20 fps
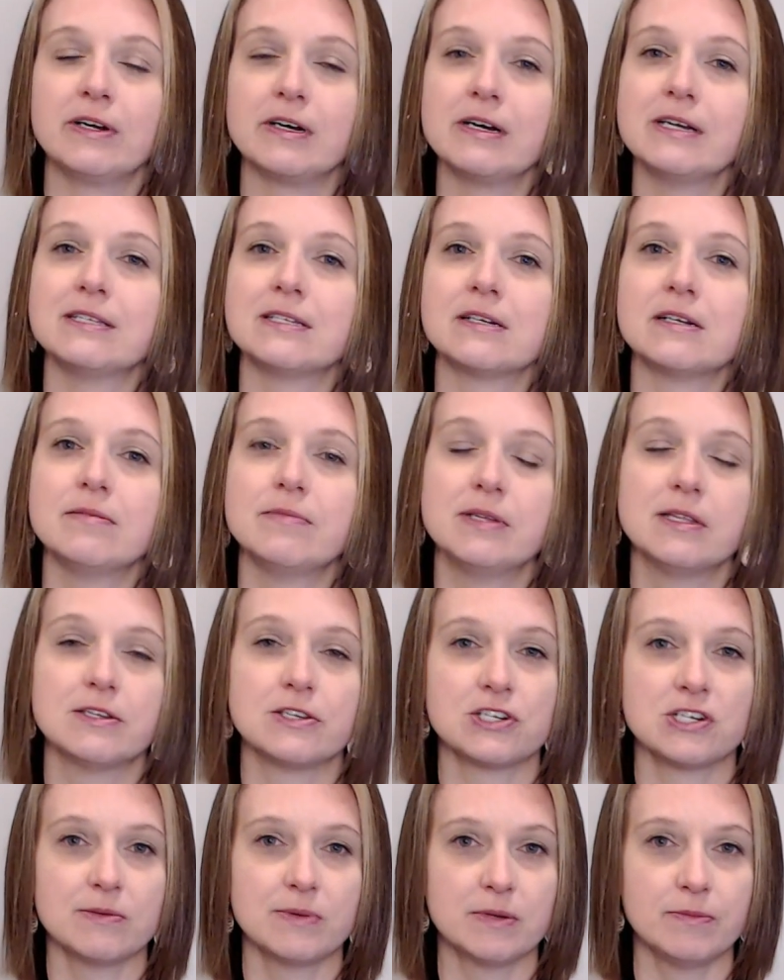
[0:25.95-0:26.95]
It's going to be the
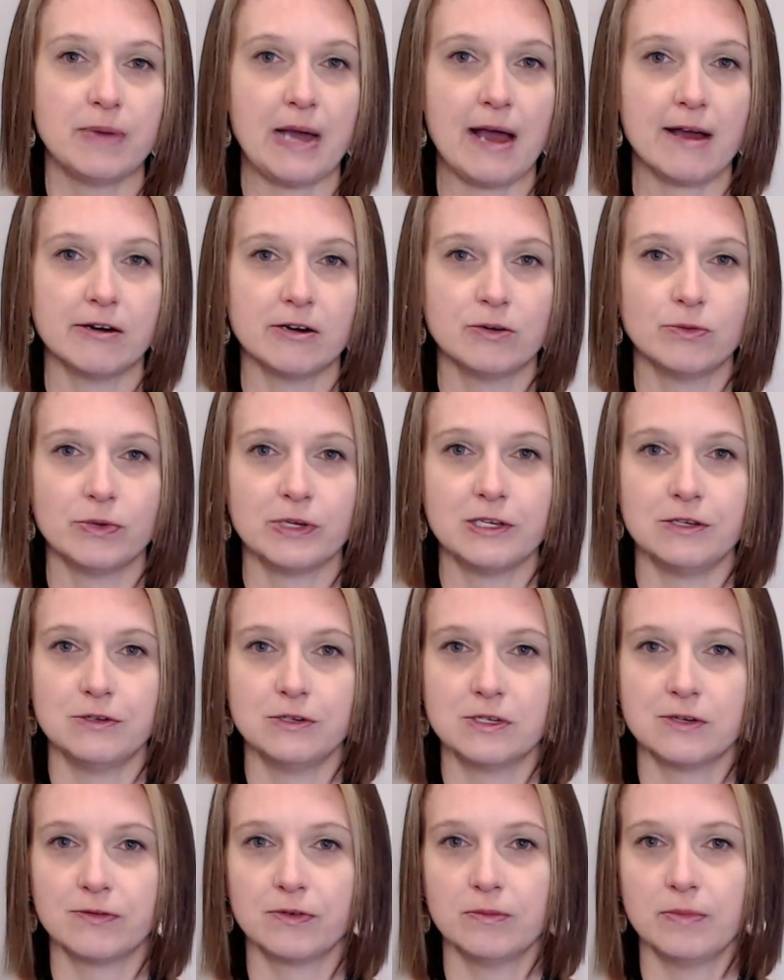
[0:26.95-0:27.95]
strumming pattern we
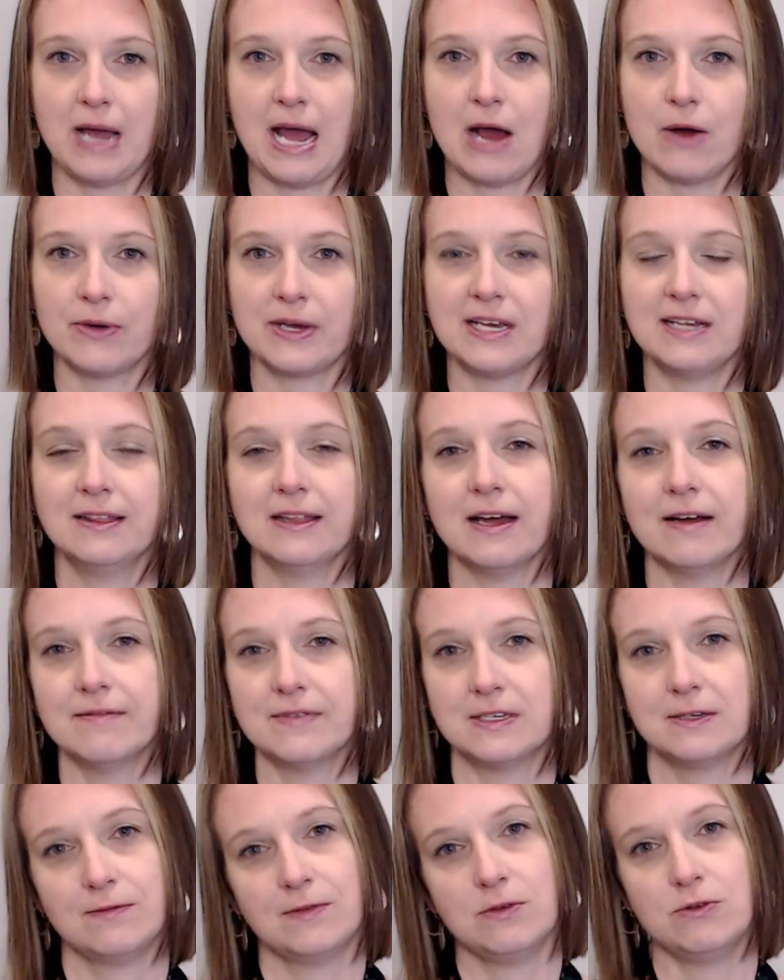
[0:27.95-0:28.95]
used from How He Loves
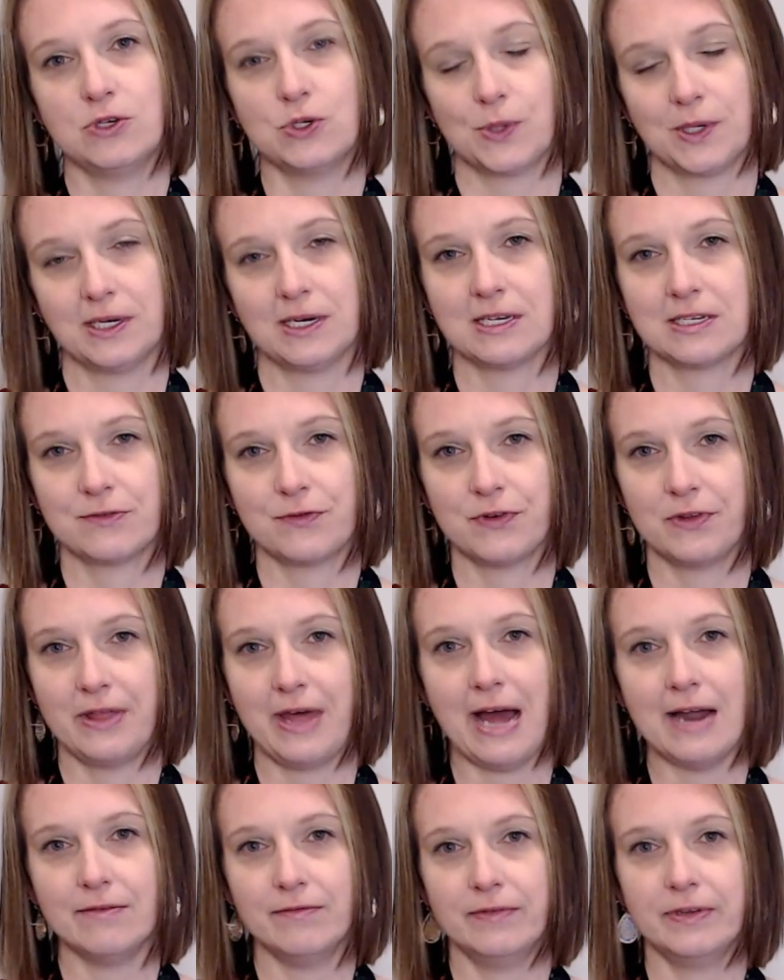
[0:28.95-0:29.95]
if you joined us for
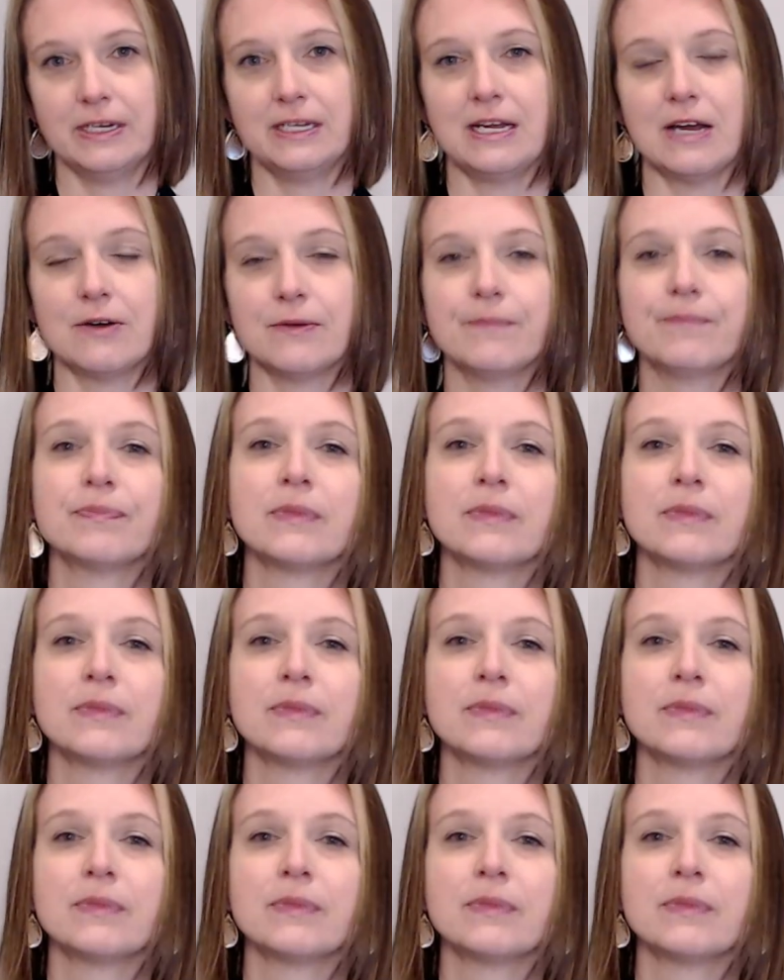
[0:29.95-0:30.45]
that video.